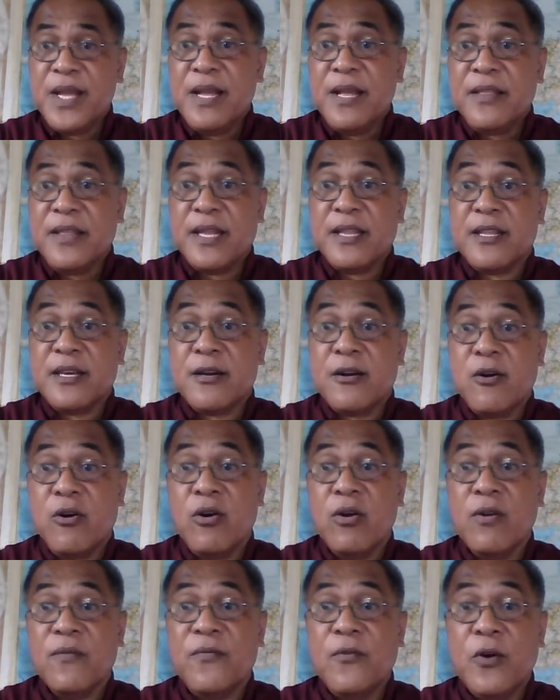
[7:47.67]
then the
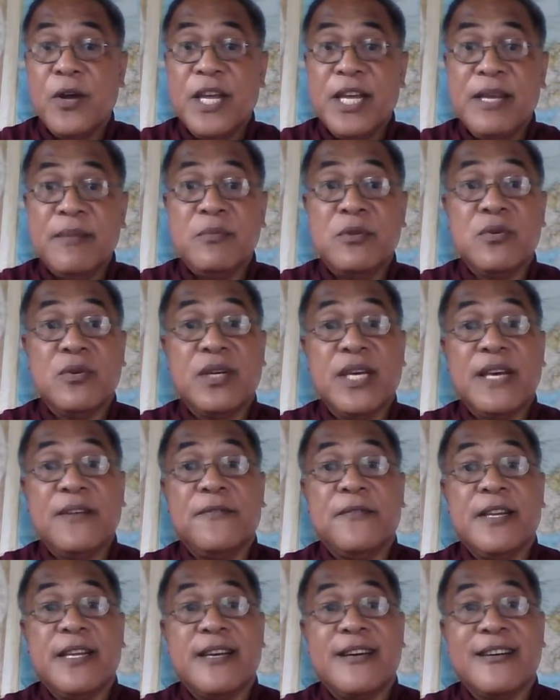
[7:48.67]
call for him to
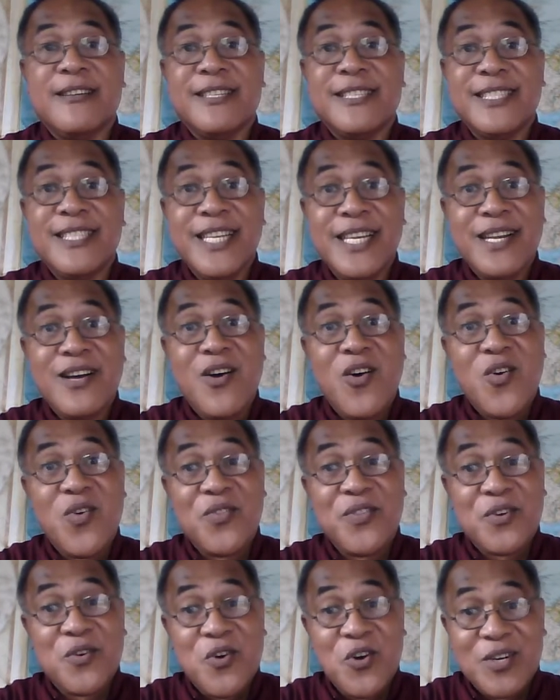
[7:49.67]
carefully consider all
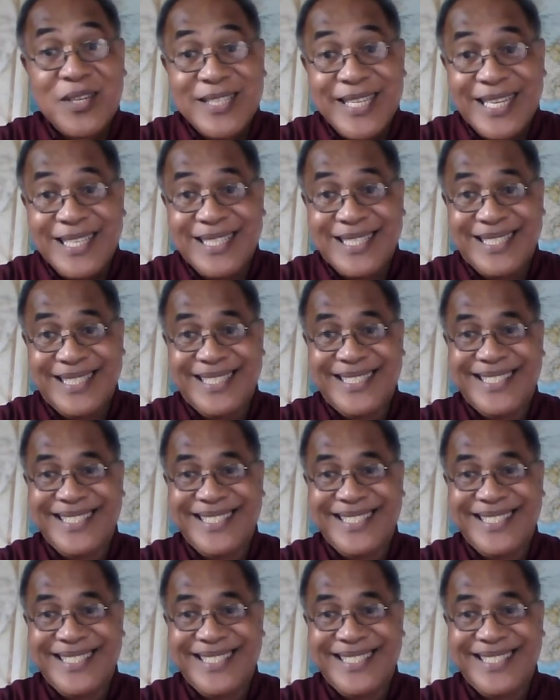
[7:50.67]
the contexts